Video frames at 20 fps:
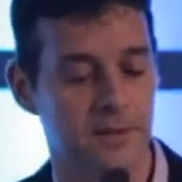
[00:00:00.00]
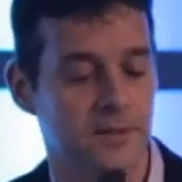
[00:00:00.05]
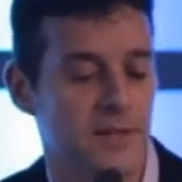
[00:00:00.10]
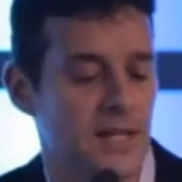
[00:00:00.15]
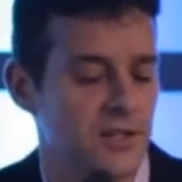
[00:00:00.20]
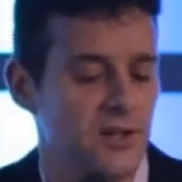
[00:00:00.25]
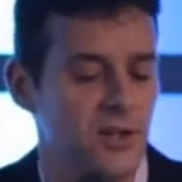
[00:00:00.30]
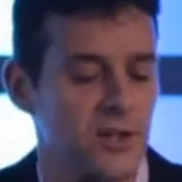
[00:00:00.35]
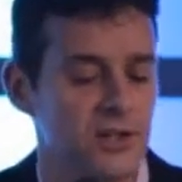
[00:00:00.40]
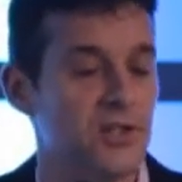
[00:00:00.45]

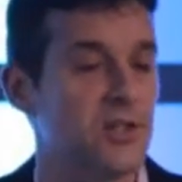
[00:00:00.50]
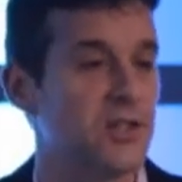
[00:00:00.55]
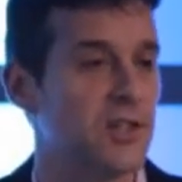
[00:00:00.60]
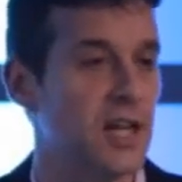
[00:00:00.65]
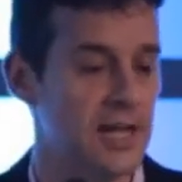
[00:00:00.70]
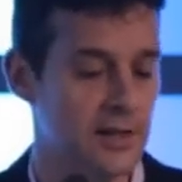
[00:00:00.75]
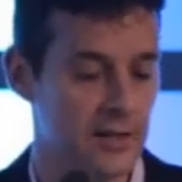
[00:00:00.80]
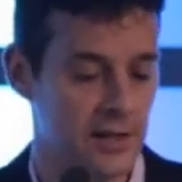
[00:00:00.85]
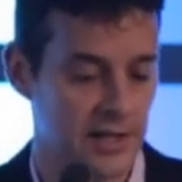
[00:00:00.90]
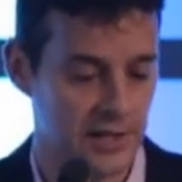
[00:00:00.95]
That's not to
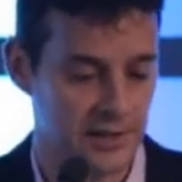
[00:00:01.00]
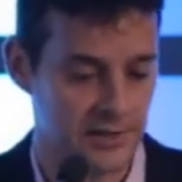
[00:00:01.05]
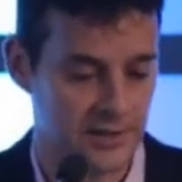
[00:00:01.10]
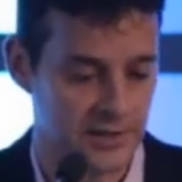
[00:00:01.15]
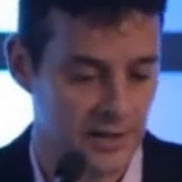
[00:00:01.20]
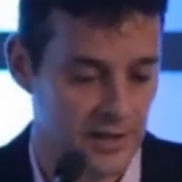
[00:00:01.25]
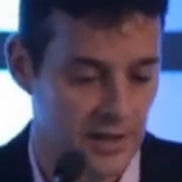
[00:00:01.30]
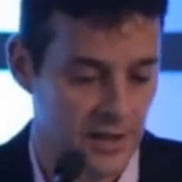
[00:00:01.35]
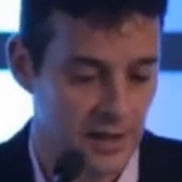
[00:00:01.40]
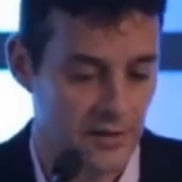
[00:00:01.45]
say that
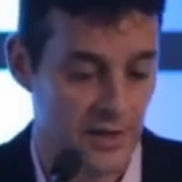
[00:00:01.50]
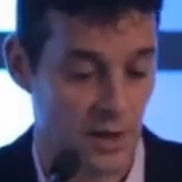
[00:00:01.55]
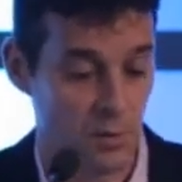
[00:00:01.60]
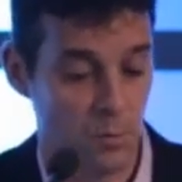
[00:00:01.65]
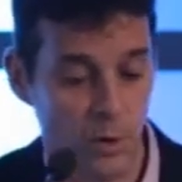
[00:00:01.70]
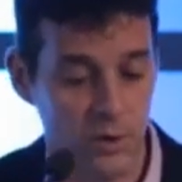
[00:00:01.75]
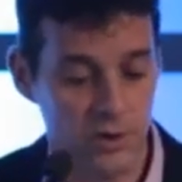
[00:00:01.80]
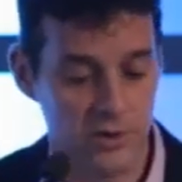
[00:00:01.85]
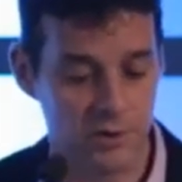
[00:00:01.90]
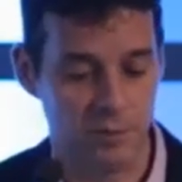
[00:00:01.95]
they
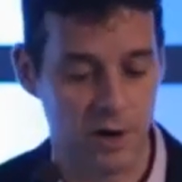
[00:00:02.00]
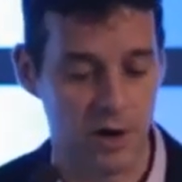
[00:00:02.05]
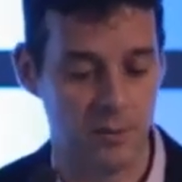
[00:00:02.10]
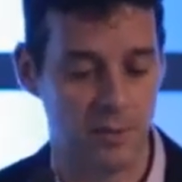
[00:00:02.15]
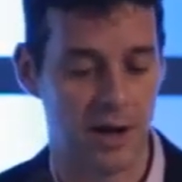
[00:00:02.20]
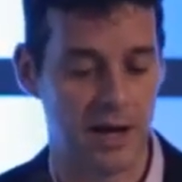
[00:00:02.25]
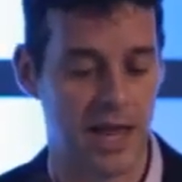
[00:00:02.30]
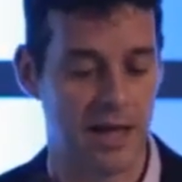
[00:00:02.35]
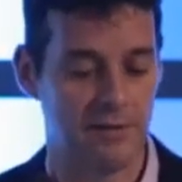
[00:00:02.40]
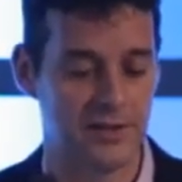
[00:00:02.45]
want
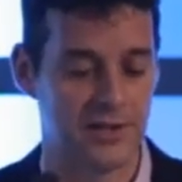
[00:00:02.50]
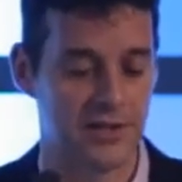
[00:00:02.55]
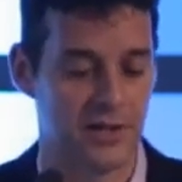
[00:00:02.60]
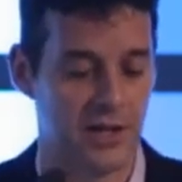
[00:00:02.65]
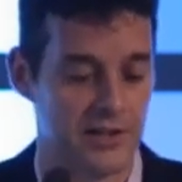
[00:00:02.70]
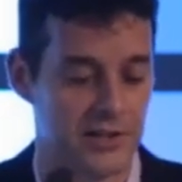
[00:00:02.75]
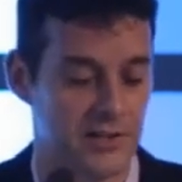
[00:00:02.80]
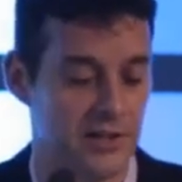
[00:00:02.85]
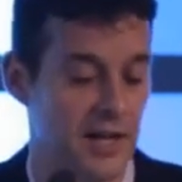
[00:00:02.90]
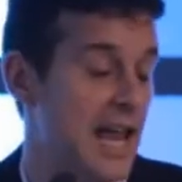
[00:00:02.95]
mobile
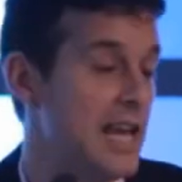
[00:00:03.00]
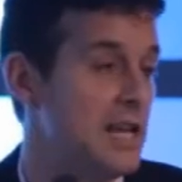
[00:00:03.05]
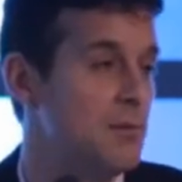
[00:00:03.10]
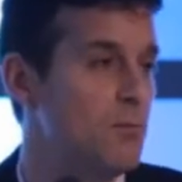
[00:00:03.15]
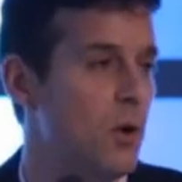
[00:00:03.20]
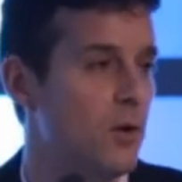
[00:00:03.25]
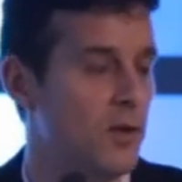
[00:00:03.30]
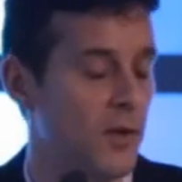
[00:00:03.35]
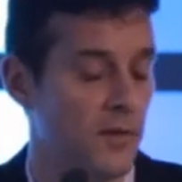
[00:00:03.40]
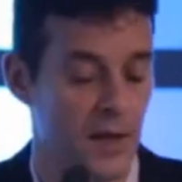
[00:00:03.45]
advertising any
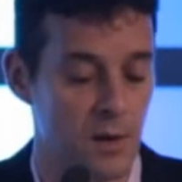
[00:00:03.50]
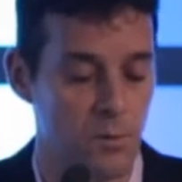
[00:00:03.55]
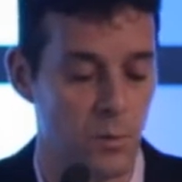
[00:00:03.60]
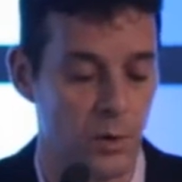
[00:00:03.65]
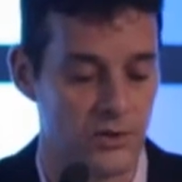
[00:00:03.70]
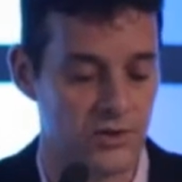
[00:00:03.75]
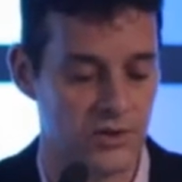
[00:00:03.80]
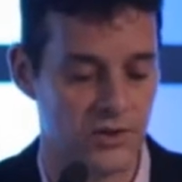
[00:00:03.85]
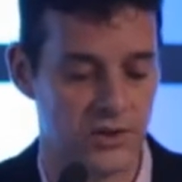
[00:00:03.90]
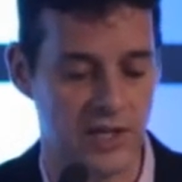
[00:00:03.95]
more than they
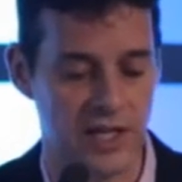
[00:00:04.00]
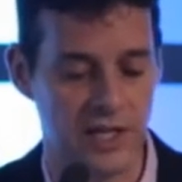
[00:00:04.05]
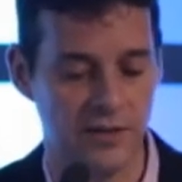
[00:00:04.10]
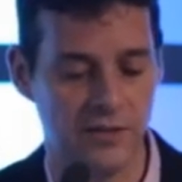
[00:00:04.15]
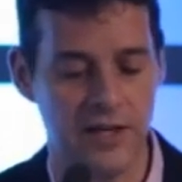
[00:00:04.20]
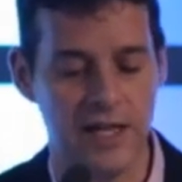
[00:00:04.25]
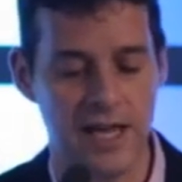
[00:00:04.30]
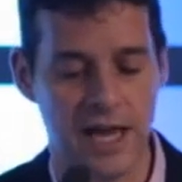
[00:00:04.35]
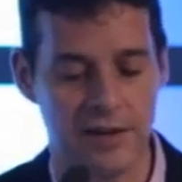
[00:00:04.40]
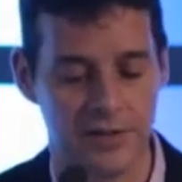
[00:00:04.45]
want
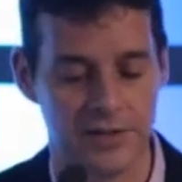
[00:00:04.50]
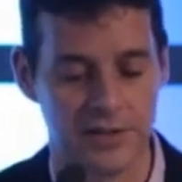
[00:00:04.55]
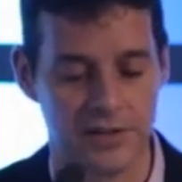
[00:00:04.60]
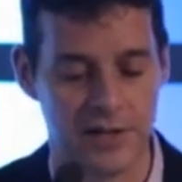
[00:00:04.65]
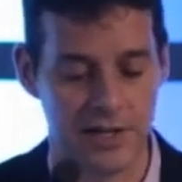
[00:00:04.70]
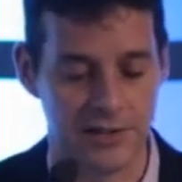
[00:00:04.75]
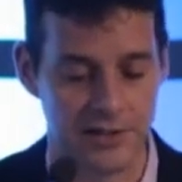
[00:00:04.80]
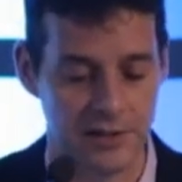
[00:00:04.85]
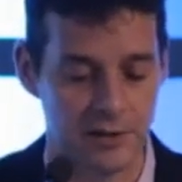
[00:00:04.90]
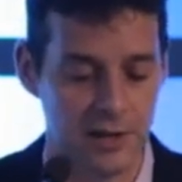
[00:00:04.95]
TV
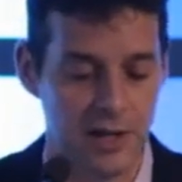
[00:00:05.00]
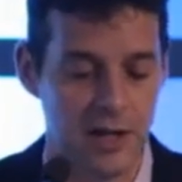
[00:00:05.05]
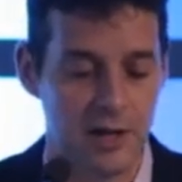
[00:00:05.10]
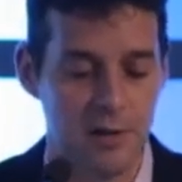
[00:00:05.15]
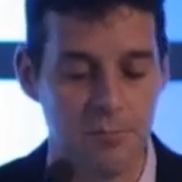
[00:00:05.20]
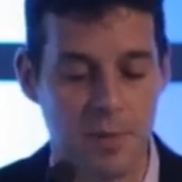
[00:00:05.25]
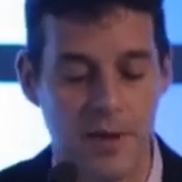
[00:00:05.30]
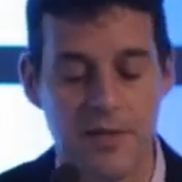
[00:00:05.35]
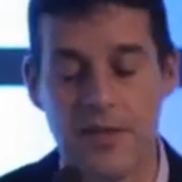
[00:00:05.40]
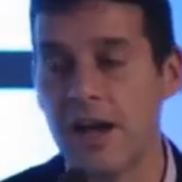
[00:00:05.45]
advertising,
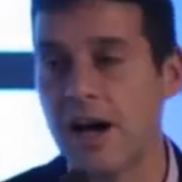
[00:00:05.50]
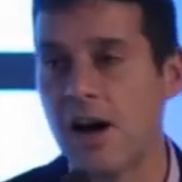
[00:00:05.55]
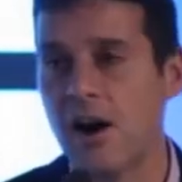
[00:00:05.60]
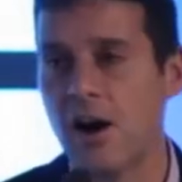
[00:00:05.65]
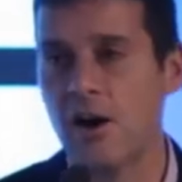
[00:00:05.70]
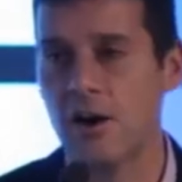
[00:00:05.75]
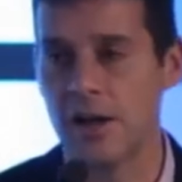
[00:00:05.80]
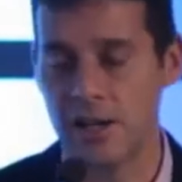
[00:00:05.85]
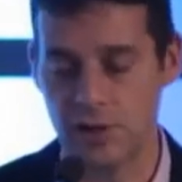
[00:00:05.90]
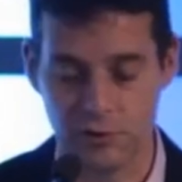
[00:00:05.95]
but they
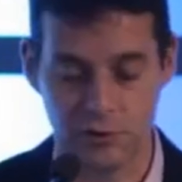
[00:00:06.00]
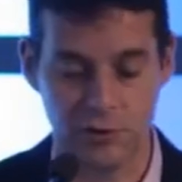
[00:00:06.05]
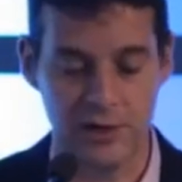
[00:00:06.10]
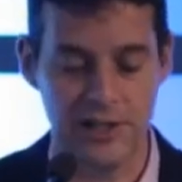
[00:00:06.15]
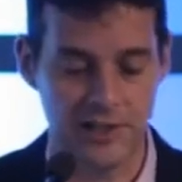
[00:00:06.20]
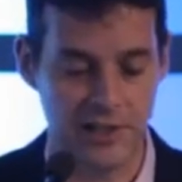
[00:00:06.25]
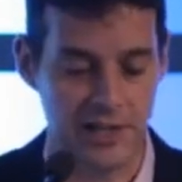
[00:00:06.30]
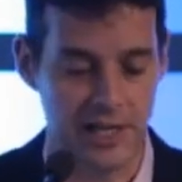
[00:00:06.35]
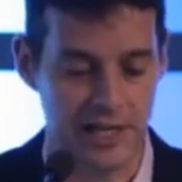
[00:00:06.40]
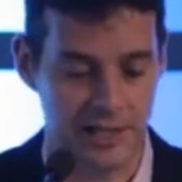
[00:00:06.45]
are
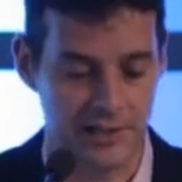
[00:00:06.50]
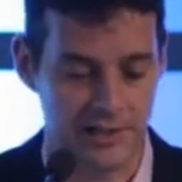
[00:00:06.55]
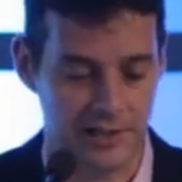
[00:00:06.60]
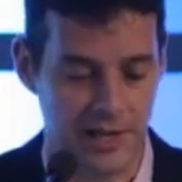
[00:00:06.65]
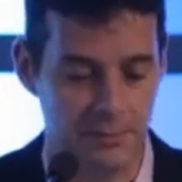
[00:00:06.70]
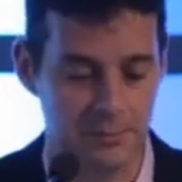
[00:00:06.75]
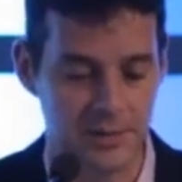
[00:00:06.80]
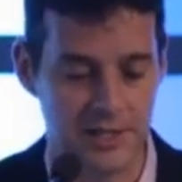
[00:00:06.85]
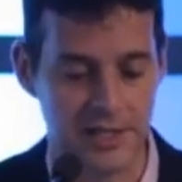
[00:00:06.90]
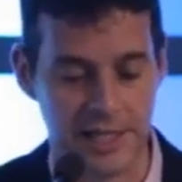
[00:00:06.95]
increasingly
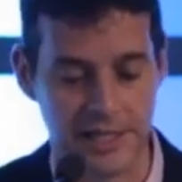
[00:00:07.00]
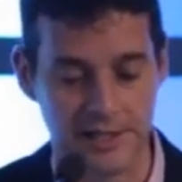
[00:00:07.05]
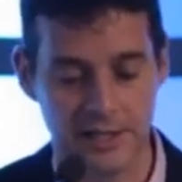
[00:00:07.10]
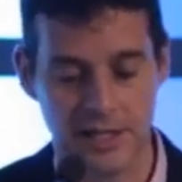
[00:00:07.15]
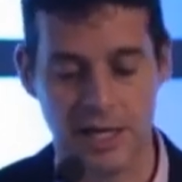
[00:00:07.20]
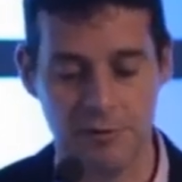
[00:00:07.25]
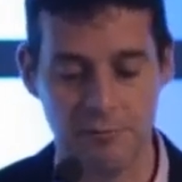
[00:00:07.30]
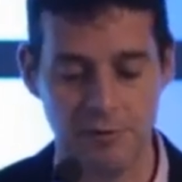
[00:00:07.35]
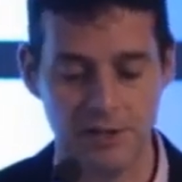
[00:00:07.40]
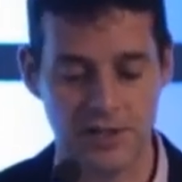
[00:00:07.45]
accepting it
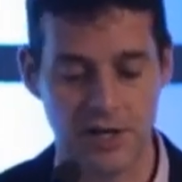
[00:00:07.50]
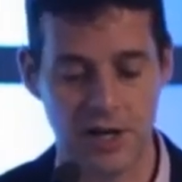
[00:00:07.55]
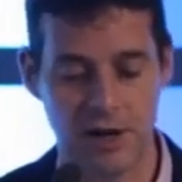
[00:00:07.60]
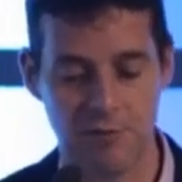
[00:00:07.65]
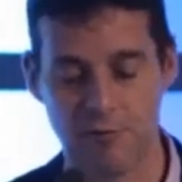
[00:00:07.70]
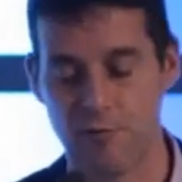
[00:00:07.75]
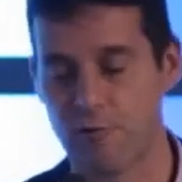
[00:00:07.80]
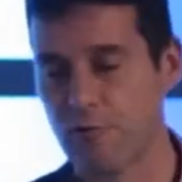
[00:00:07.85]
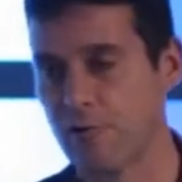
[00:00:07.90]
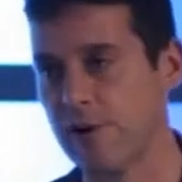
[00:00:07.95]
in
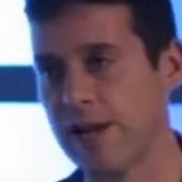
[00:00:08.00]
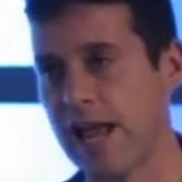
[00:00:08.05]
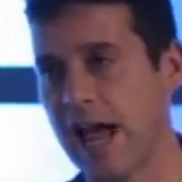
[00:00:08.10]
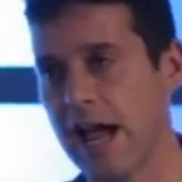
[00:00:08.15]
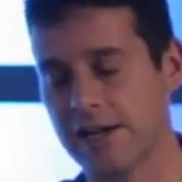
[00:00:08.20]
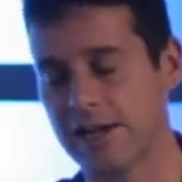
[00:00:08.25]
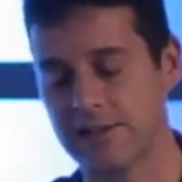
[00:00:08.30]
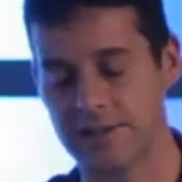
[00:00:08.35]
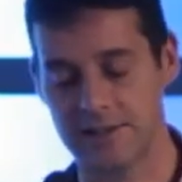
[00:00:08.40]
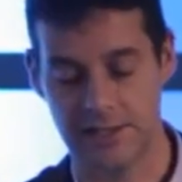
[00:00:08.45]
return for free
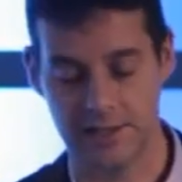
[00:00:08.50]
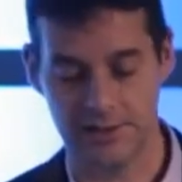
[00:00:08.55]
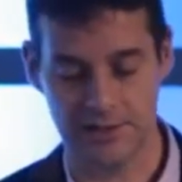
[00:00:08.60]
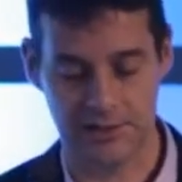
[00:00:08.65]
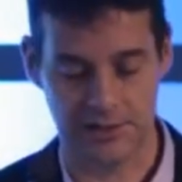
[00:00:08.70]
access